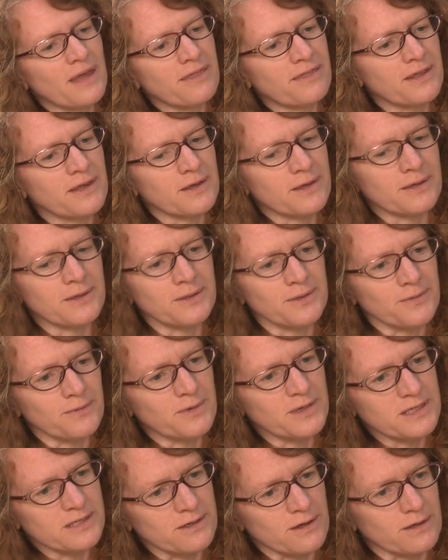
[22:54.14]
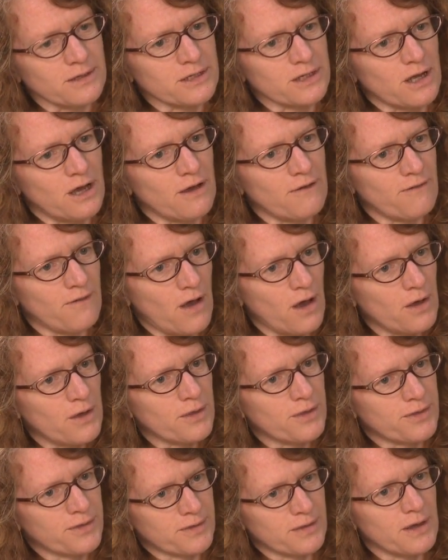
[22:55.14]
think, you know, we started off
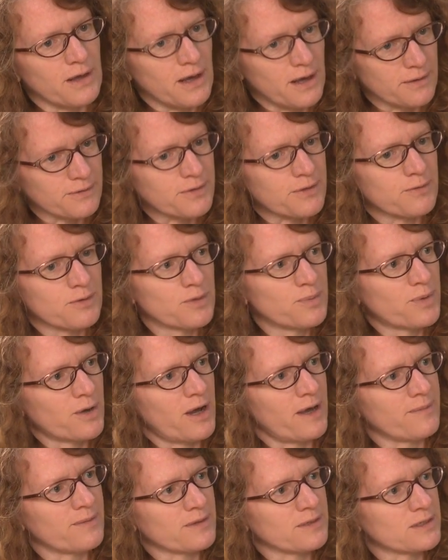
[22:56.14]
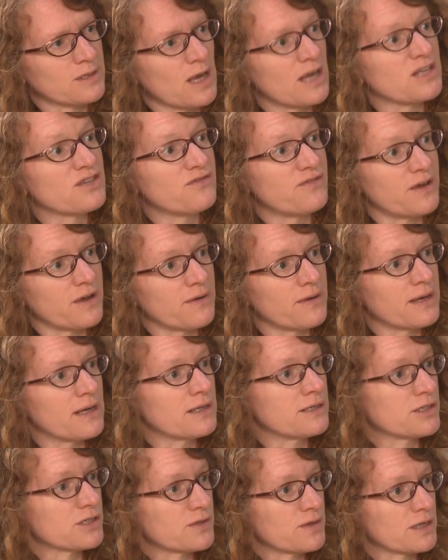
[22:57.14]
all through primary as very
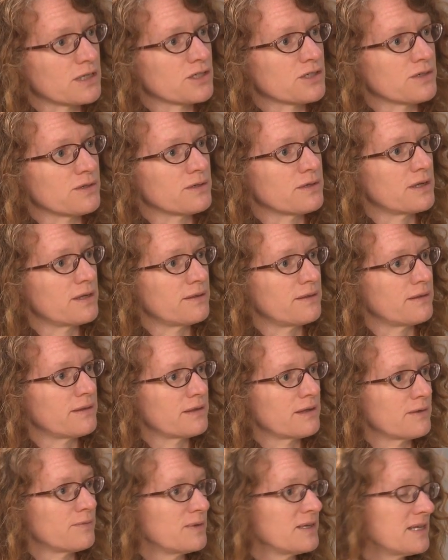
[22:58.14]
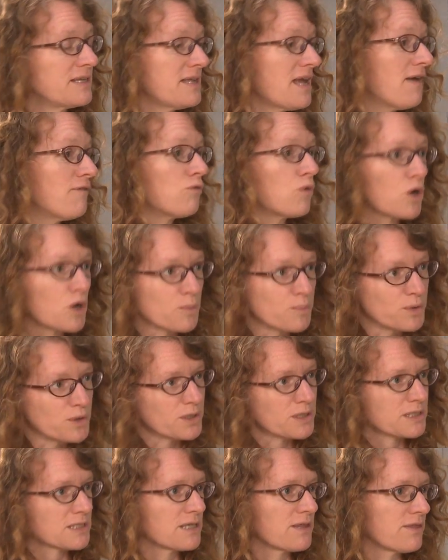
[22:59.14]
unstructured, and we didn't have
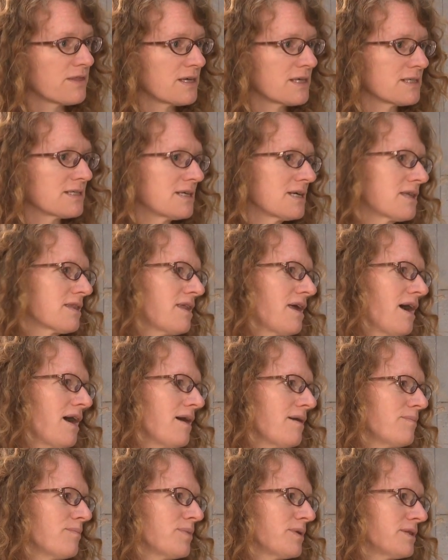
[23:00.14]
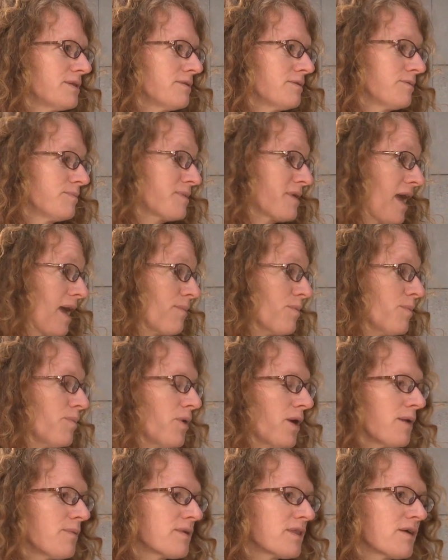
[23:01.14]
workbooks and things like that. But there came a
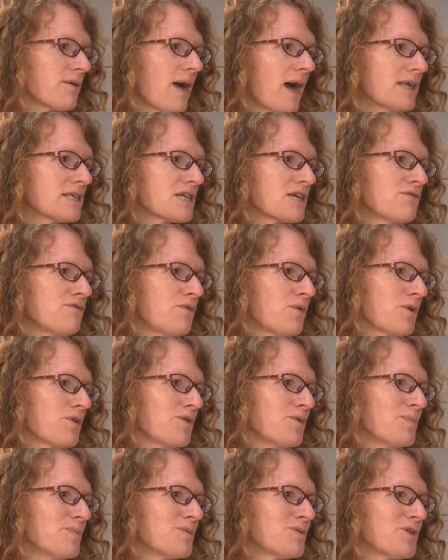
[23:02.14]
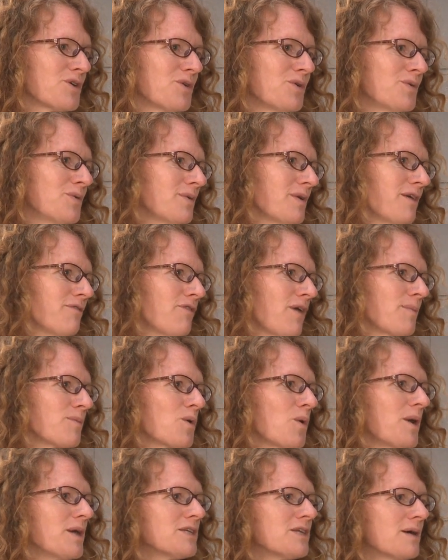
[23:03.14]
point where they were asking for them. So if I'm
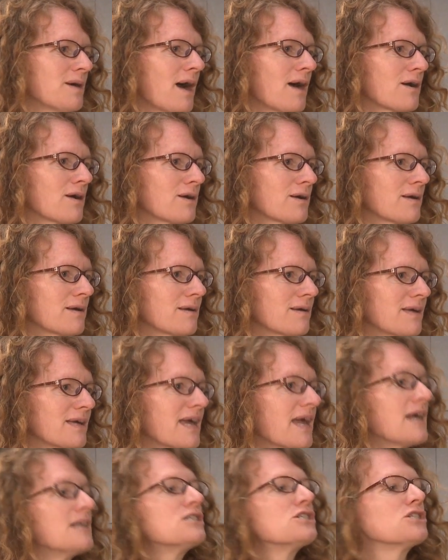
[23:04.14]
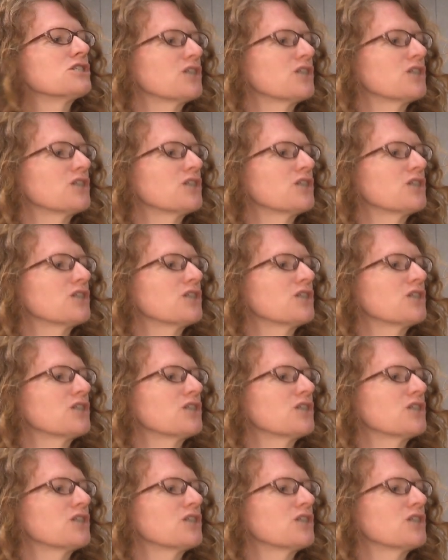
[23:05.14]
going to engage in